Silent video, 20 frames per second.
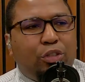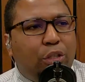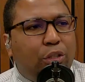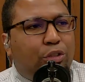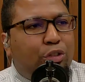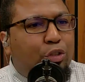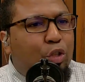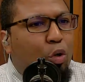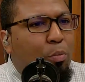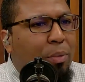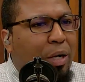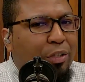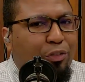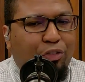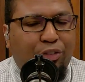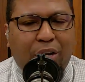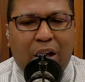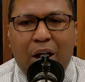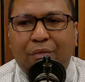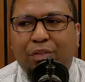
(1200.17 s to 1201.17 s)
so much
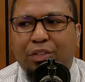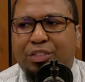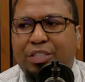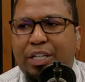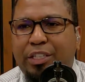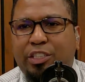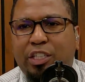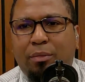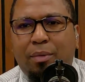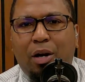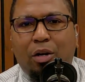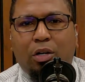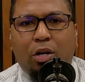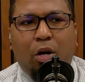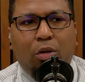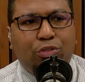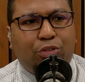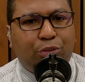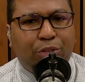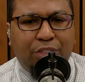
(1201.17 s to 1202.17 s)
conversation about
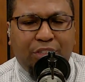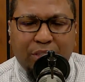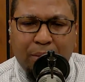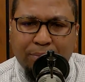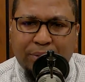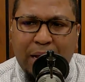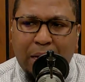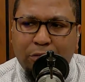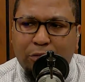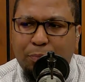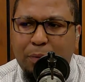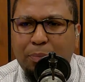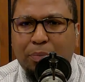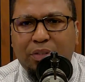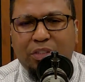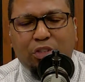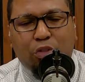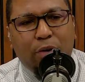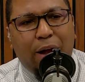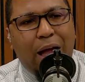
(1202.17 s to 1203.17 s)
culture, and sometimes people
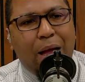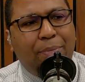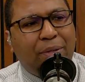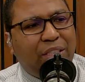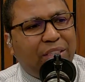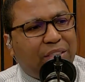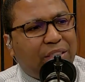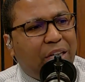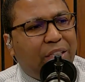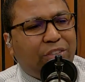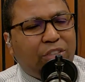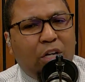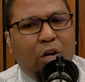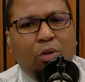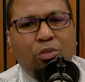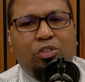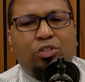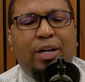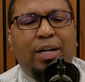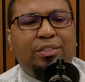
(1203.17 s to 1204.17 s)
describe and discuss
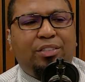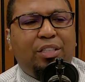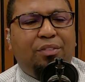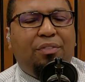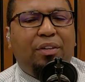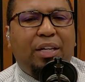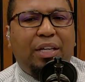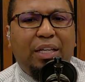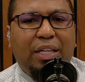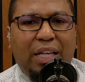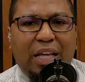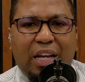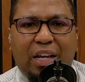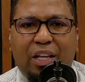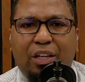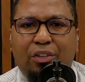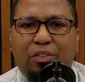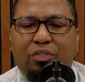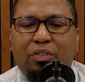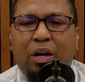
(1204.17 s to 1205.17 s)
culture as if it
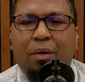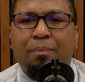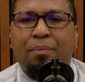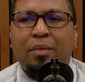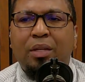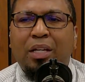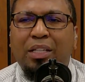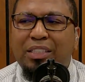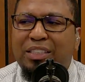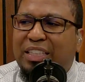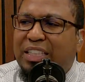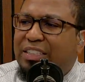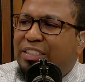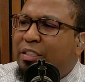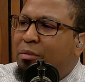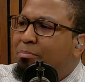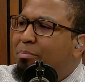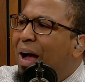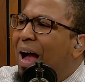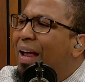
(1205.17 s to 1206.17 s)
is some
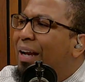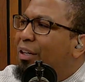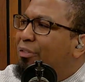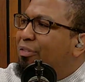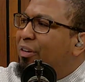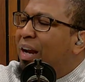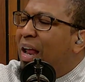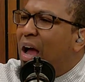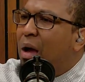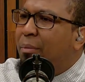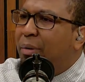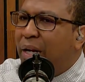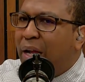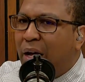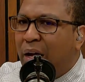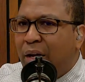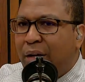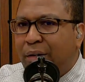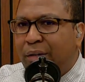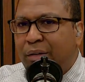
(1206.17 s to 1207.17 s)
disembodied
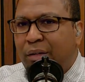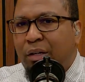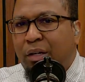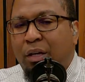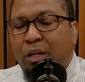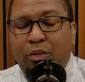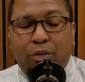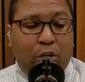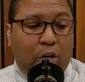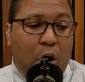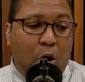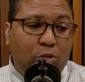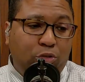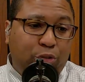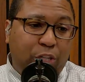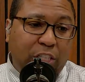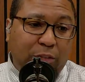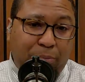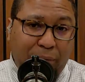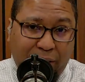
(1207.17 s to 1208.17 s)
phenomenon. The culture
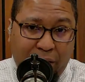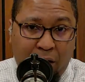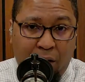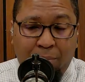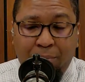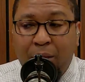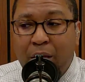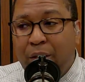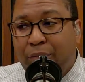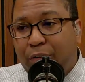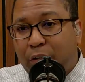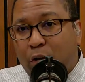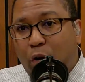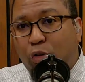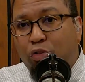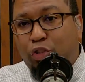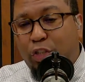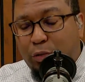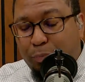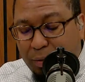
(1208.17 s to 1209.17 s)
has become. The
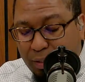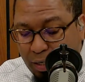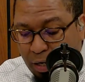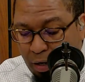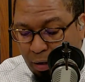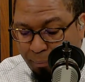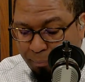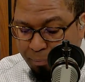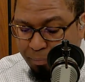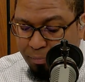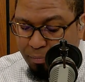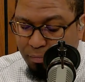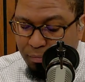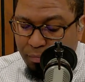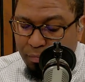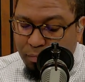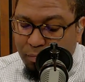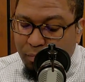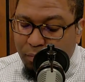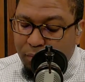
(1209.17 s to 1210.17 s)
culture has become.
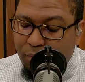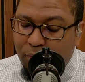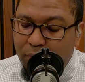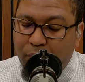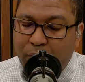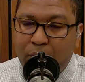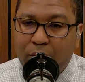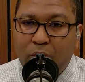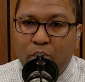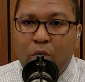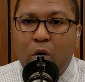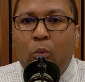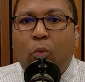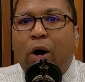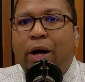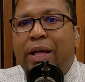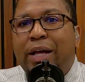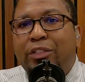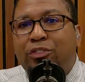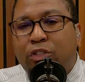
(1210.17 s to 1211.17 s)
Well, what
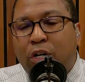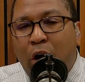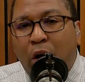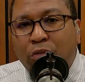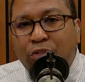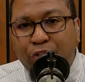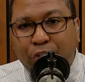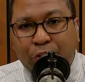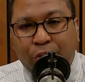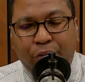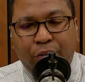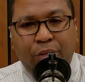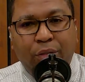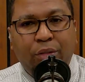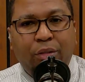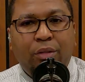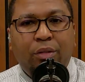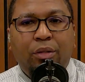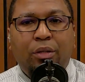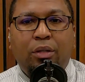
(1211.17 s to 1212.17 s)
is culture?
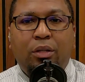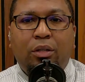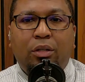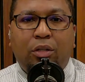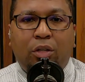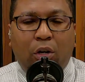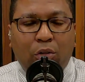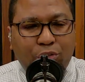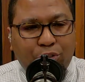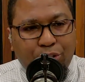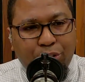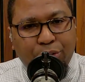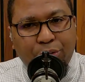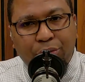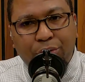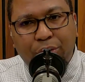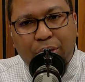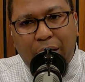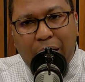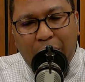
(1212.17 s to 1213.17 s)
Culture,
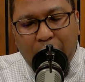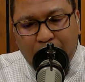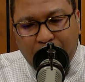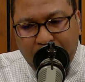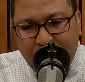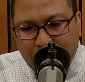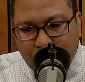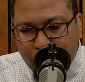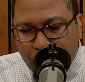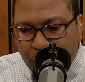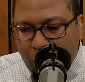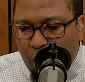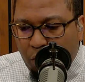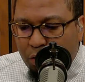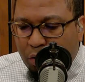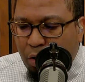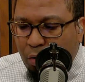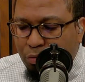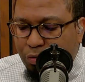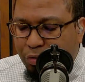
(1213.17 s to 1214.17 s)
our English word uh,
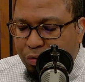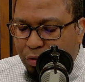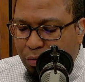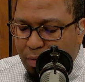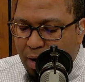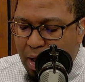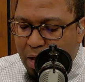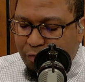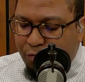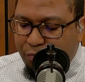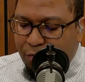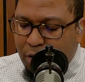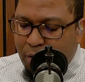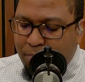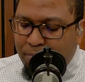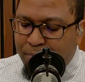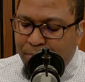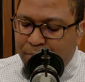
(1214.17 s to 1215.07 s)
culture derives from